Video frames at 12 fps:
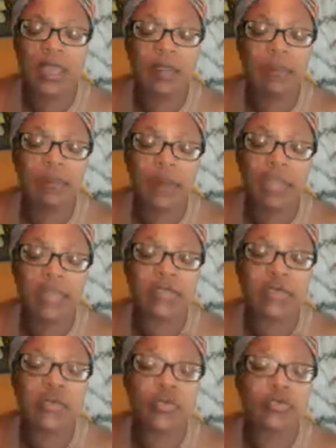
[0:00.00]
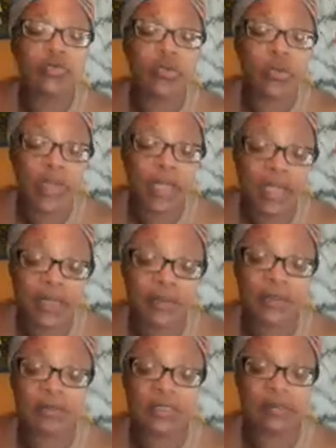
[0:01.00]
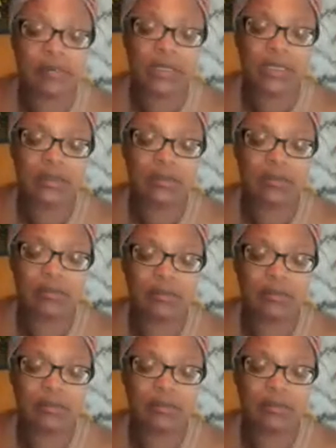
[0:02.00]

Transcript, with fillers: and embrace who you've created them to be.